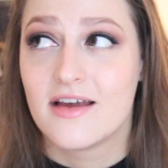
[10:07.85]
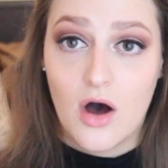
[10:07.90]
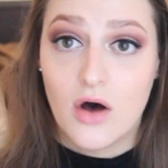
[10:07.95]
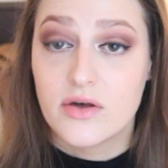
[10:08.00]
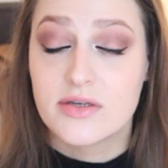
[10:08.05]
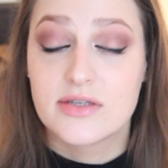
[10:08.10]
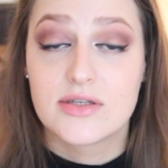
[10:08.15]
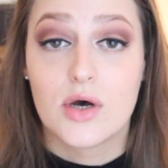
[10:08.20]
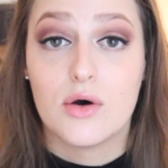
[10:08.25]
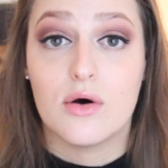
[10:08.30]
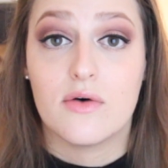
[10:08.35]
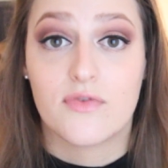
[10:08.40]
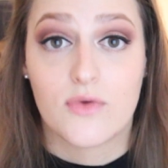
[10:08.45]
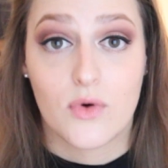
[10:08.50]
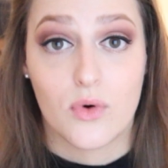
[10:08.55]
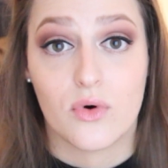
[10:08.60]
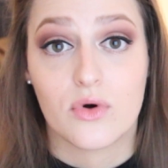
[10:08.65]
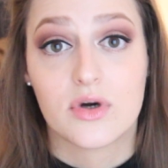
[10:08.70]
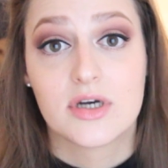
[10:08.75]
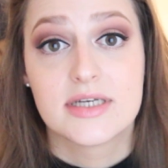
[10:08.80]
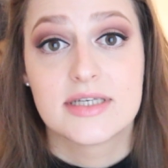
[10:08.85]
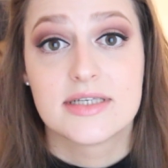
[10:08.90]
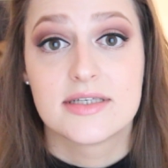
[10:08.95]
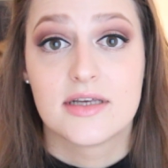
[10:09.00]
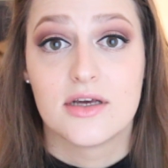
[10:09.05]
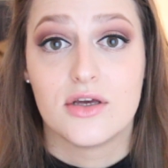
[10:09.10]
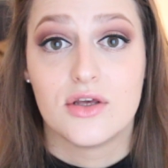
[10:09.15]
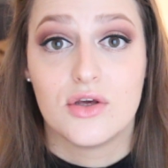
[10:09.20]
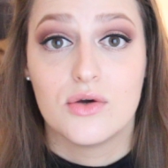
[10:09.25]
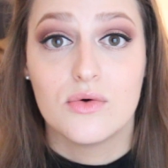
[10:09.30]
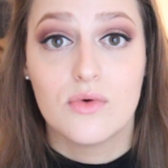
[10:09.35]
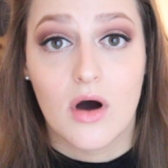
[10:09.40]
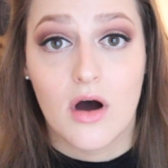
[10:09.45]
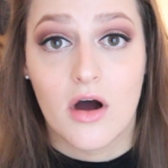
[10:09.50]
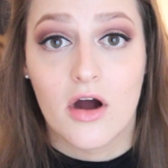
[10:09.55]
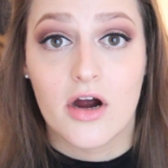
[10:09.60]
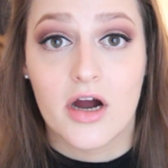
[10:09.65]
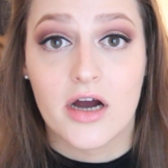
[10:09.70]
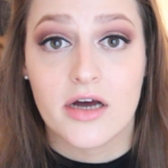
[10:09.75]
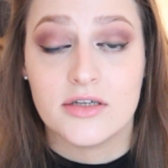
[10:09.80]
Also, of course, you
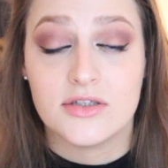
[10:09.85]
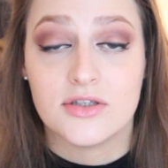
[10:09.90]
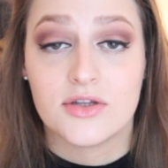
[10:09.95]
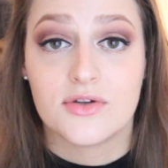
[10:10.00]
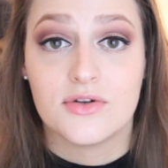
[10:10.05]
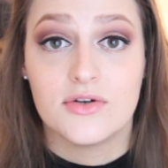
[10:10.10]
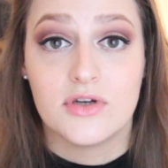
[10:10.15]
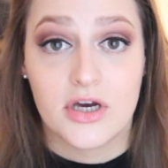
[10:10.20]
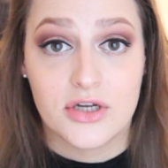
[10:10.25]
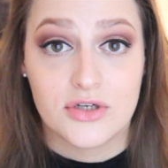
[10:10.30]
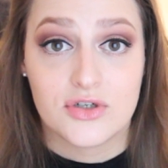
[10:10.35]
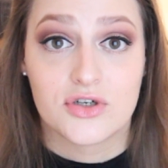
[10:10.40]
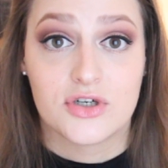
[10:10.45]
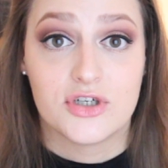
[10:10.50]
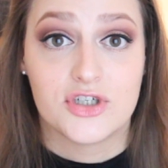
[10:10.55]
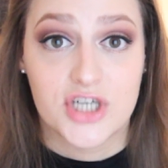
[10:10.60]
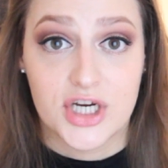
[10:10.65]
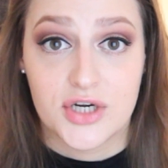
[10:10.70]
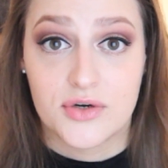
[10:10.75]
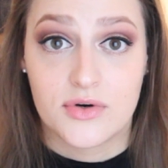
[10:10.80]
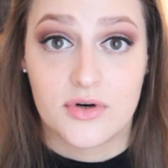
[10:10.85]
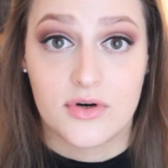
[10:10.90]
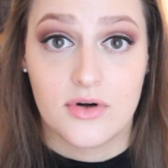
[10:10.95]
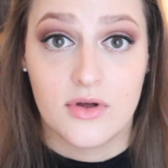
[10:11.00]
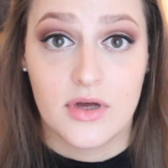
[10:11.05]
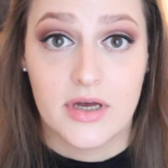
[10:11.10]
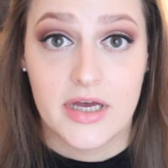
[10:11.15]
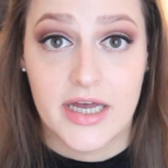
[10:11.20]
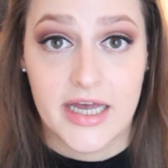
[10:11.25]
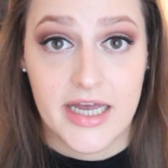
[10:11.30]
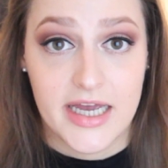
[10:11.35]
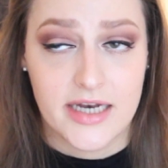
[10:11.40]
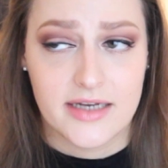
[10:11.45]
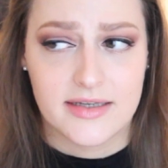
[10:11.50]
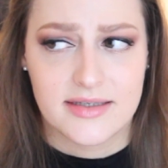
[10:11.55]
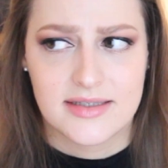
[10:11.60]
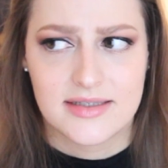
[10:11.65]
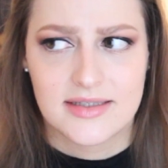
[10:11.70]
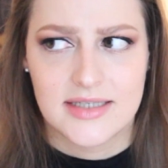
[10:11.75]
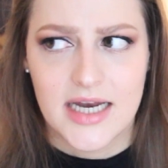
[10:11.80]
are under general
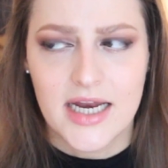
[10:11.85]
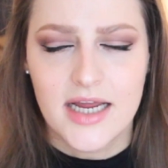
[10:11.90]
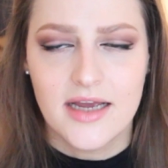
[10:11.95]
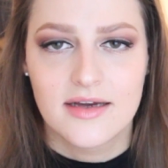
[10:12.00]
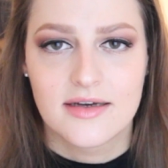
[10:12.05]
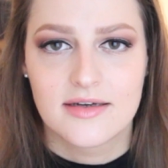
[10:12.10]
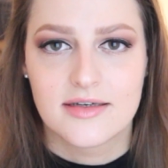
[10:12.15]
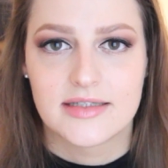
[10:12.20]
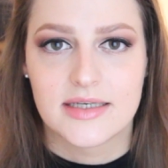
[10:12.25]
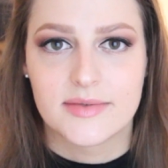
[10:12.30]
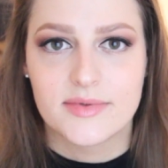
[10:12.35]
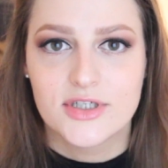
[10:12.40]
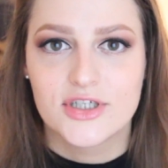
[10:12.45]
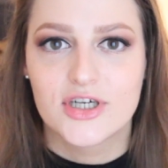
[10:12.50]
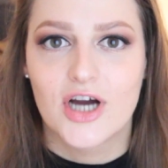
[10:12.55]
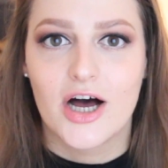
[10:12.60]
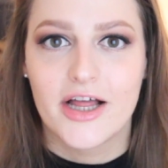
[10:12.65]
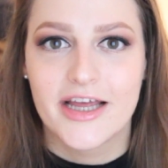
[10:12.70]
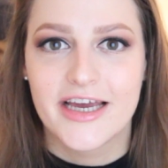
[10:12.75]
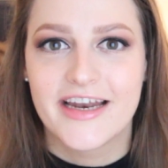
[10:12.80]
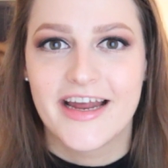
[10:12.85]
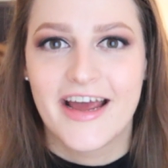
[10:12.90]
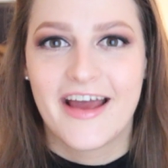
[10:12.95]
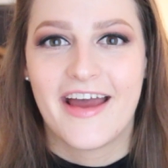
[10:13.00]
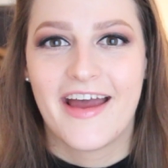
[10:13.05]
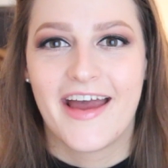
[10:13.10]
anesthetic, is that what you call it?